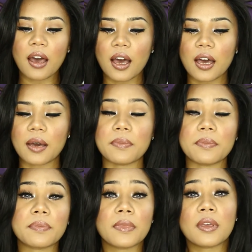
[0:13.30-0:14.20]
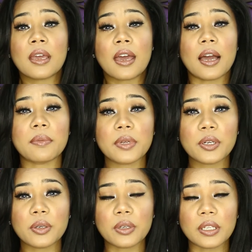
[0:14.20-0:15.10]
I'm gonna
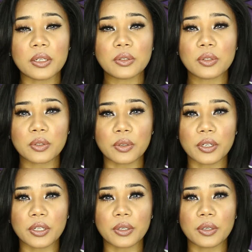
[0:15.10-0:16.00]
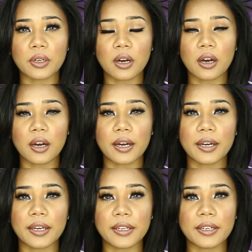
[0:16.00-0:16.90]
do a little tutorial
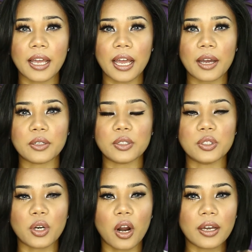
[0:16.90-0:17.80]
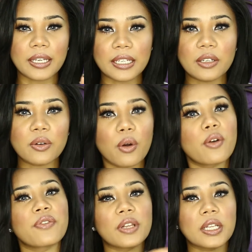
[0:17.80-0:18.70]
on how to draw in
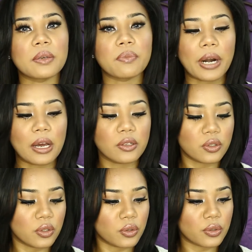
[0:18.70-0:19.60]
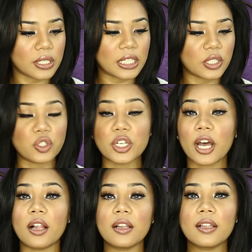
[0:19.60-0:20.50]
or fill in brows using
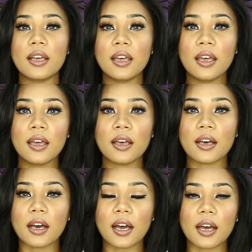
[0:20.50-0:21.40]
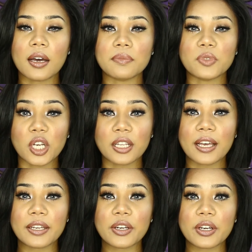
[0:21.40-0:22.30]
gel
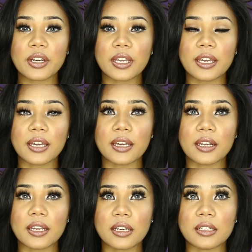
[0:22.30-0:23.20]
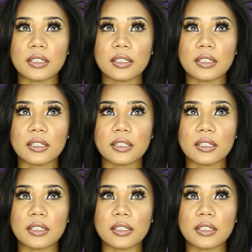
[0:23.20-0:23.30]
liner, and